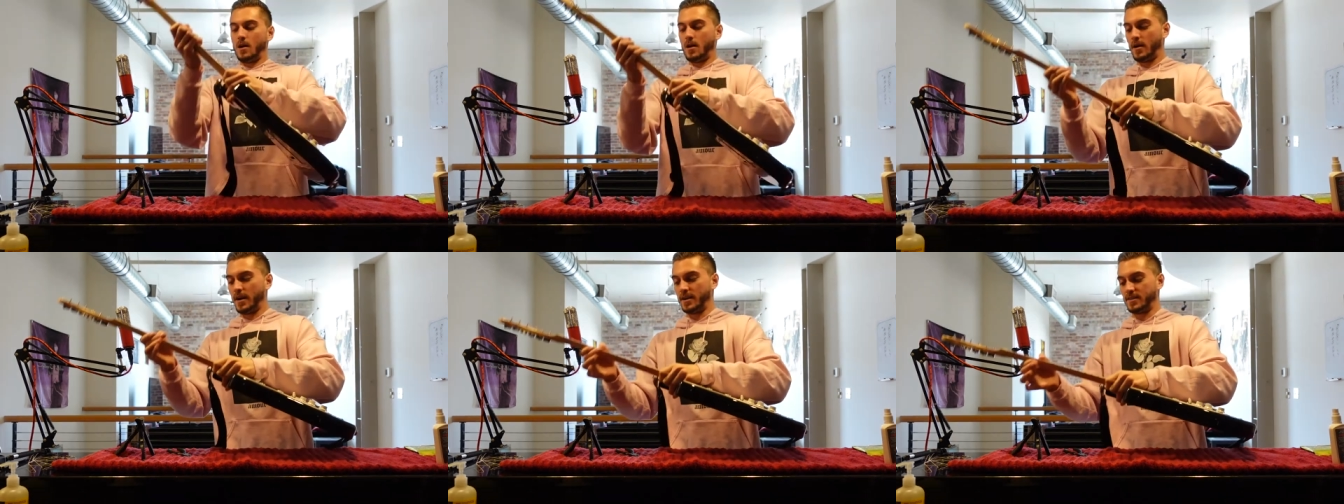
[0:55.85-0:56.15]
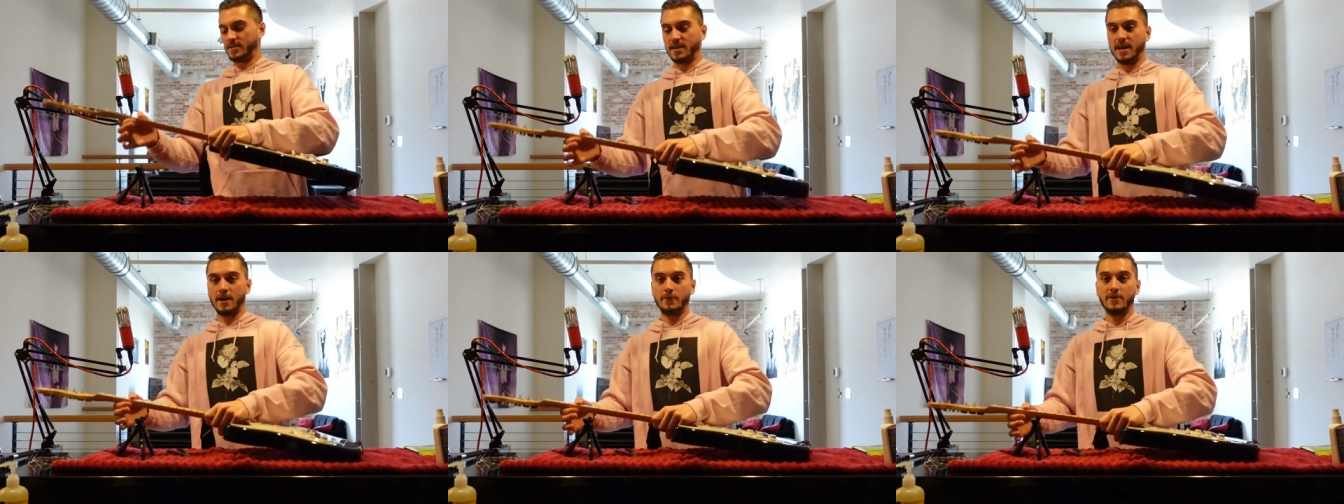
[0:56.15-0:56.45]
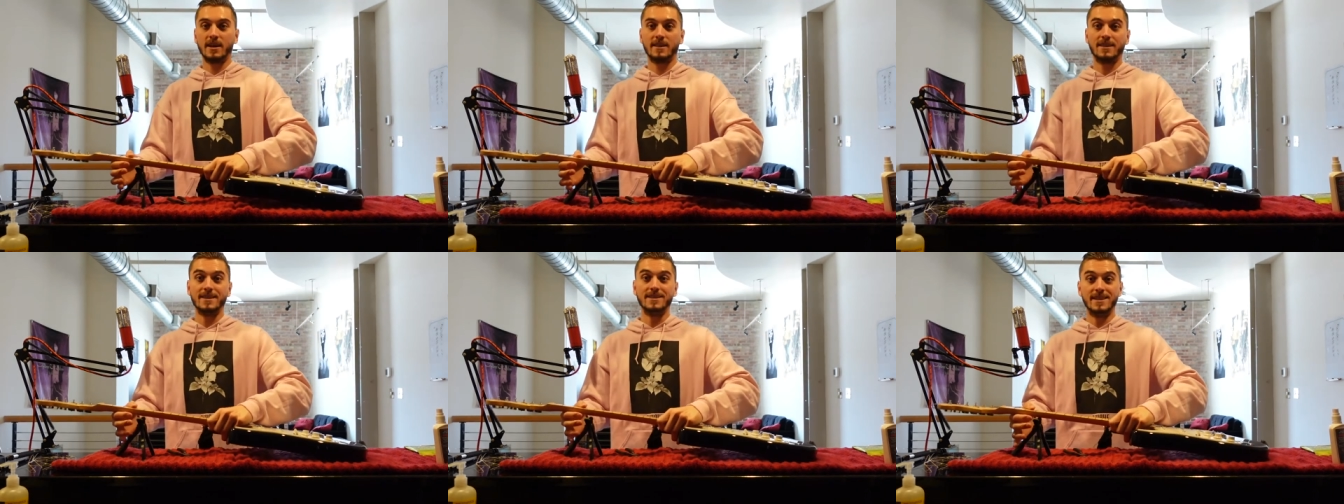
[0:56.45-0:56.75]
All right, so now
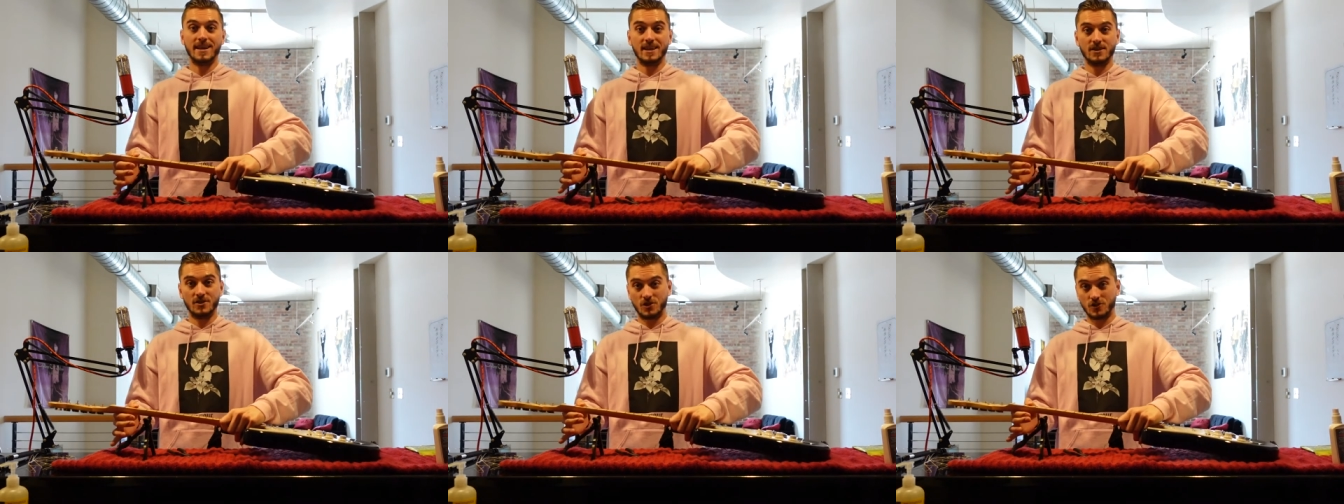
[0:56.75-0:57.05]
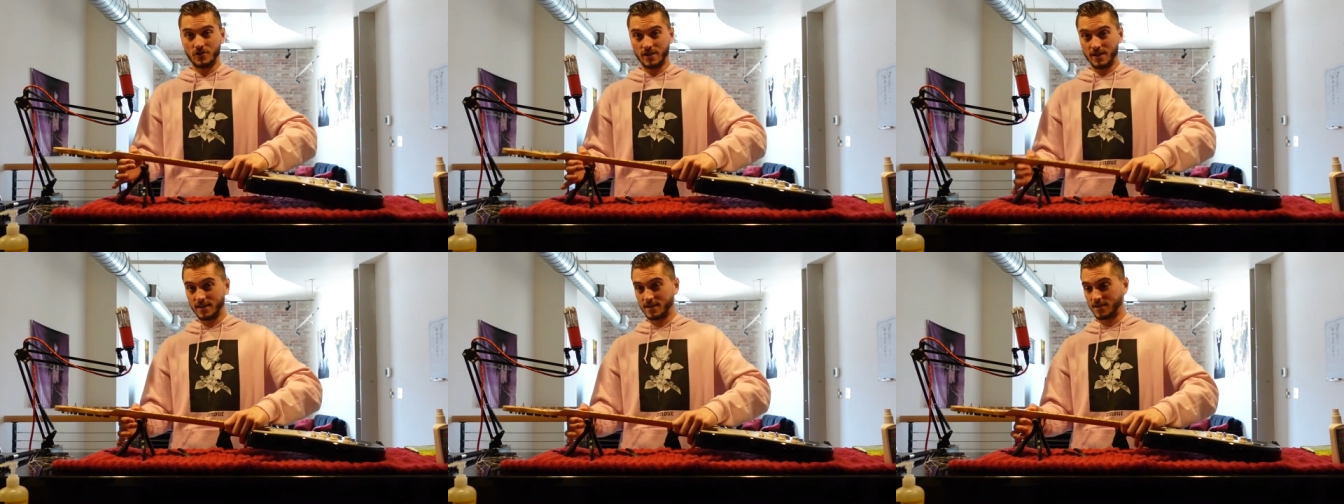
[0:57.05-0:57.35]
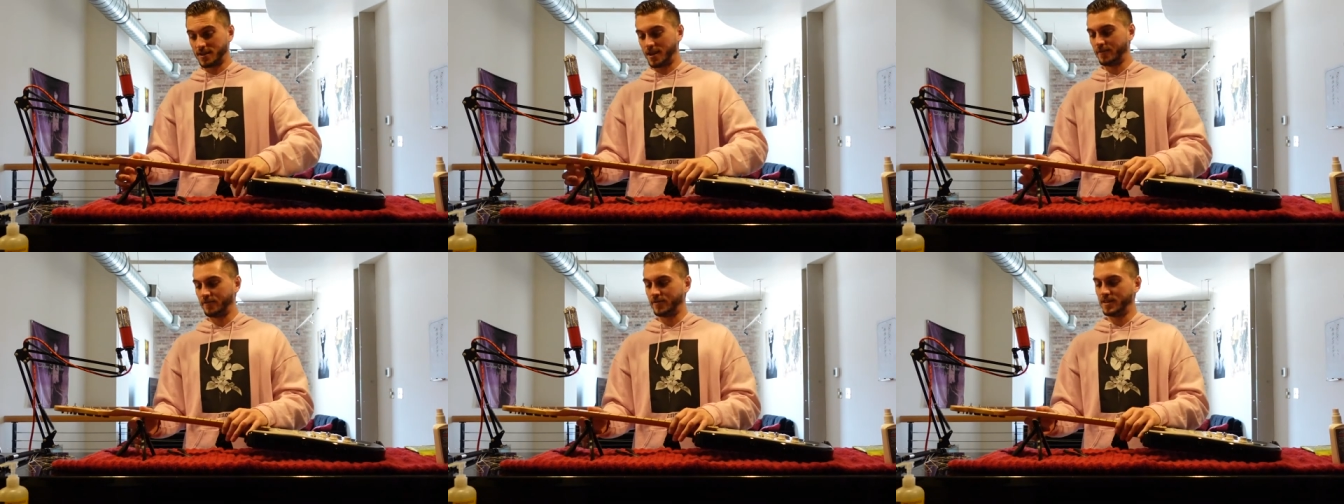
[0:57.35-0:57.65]
we got the dead strings
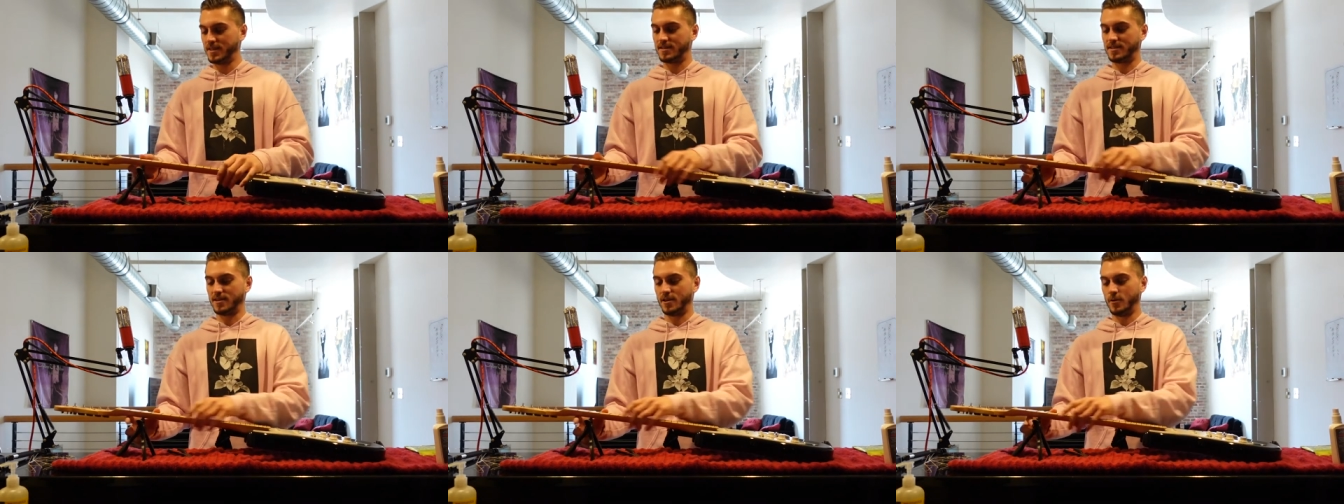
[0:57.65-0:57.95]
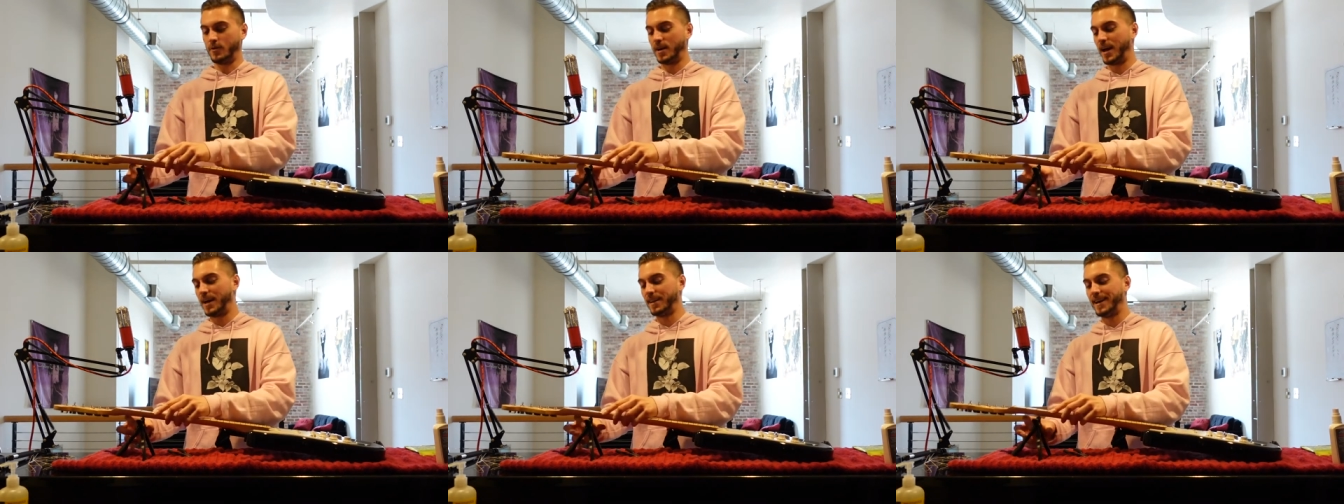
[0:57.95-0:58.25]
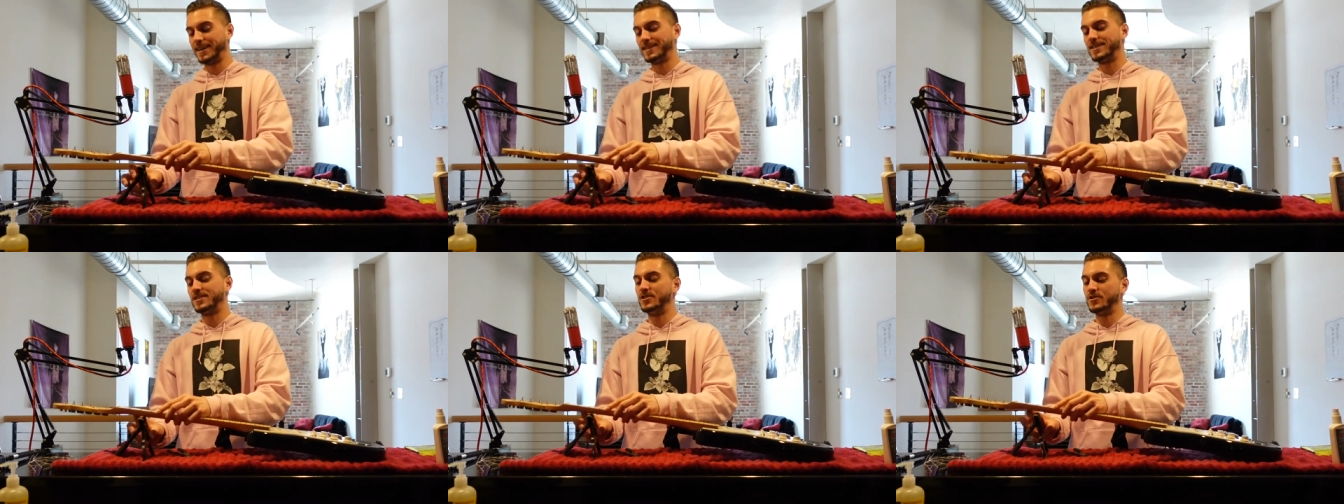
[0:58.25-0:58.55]
off it. So what I
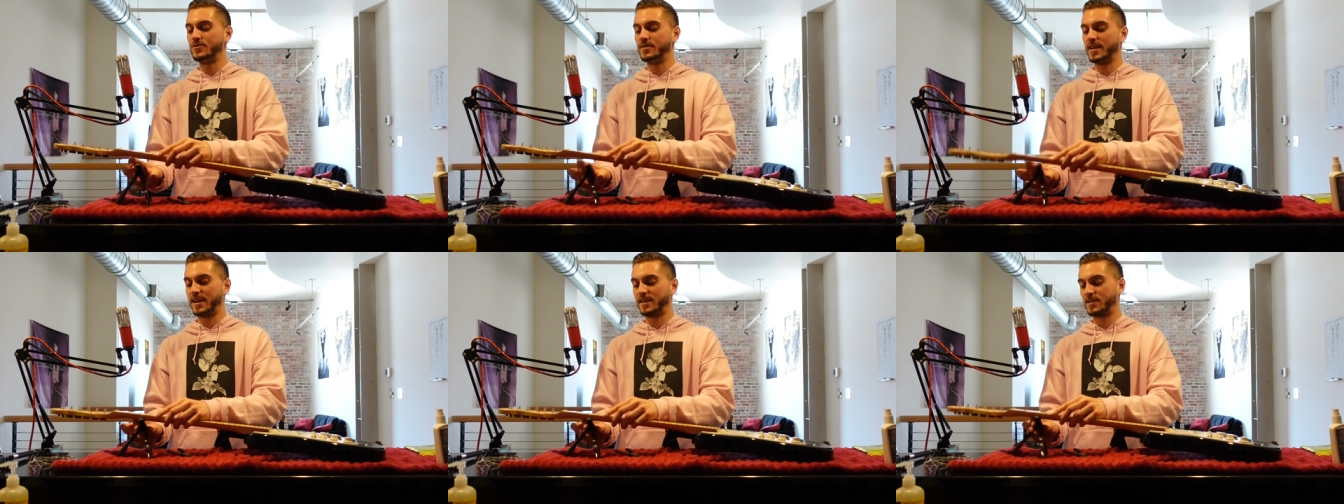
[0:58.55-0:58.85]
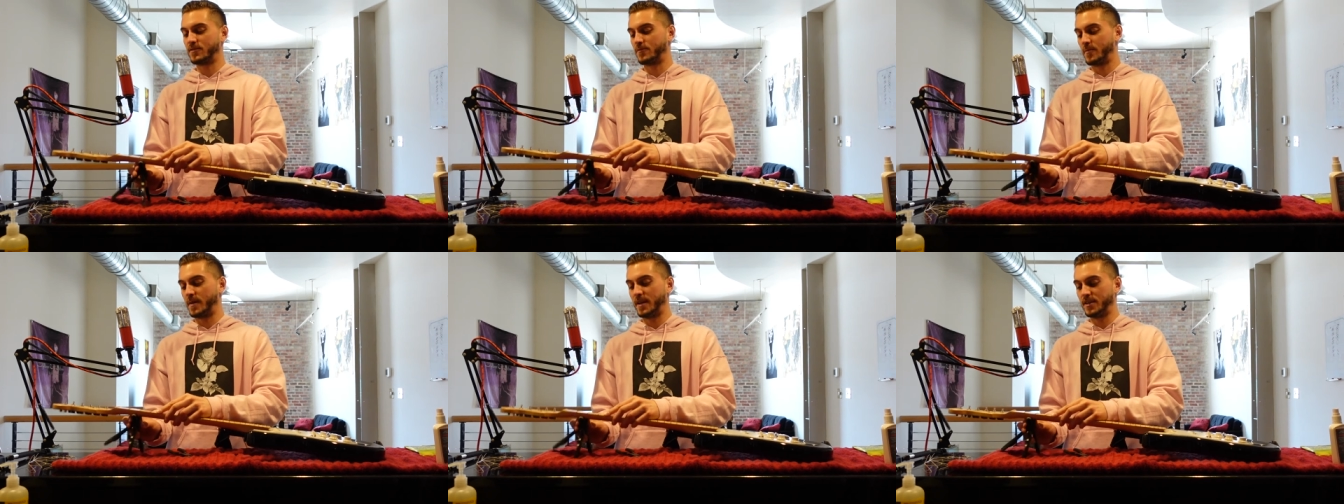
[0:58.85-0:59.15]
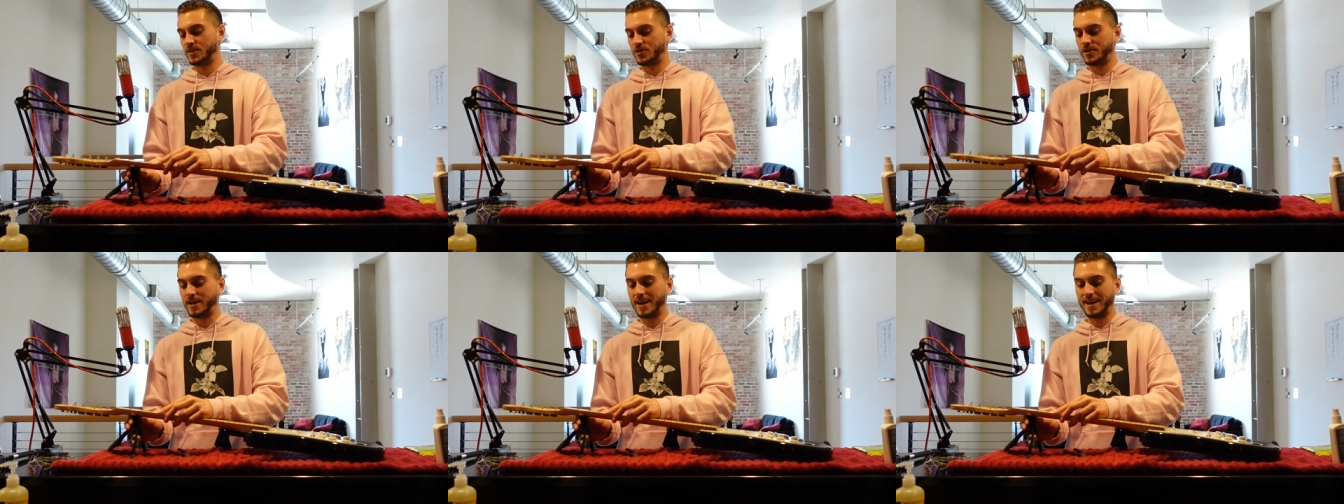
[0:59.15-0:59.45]
like to do next for my
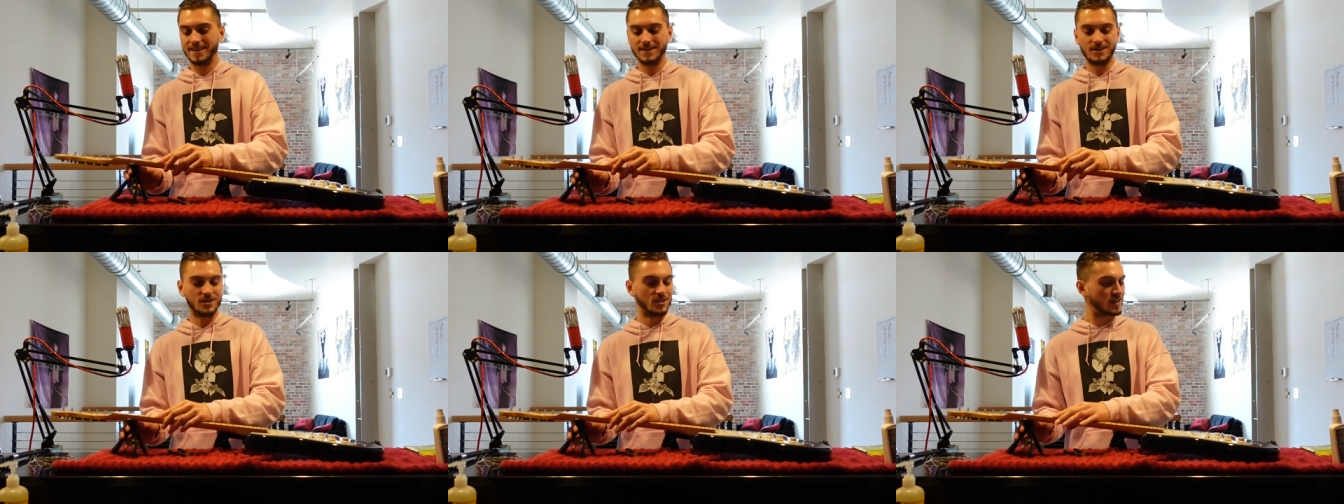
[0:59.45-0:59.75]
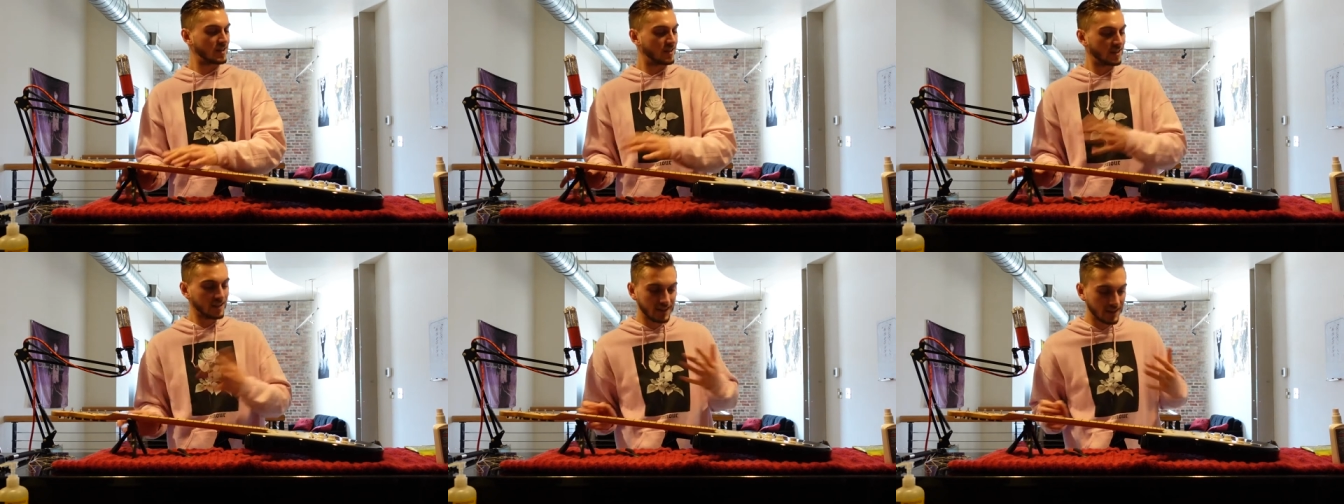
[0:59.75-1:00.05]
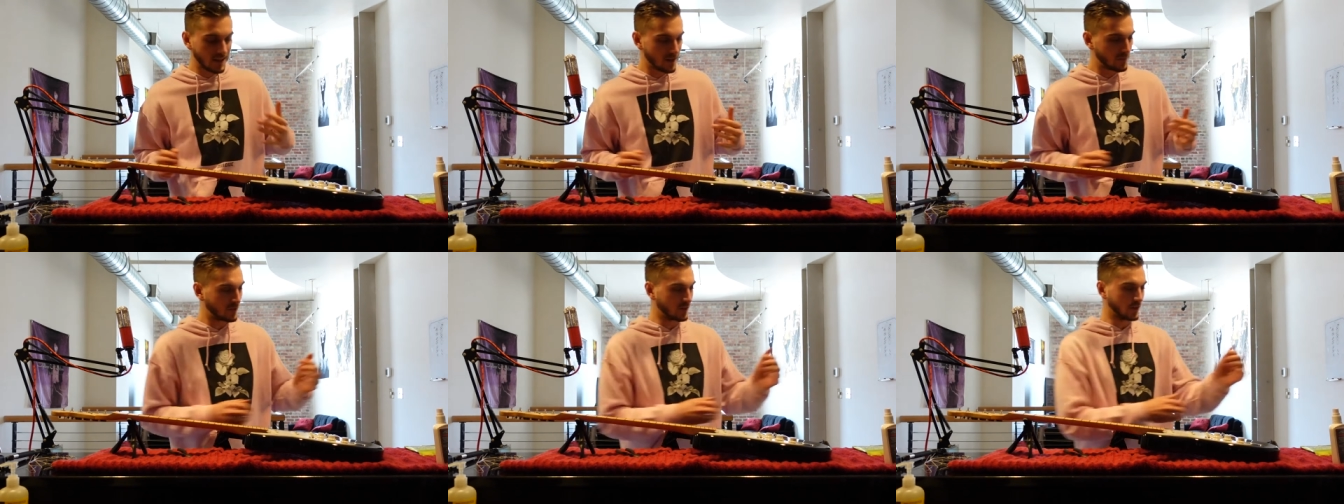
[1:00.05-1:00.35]
strat is just clean it up a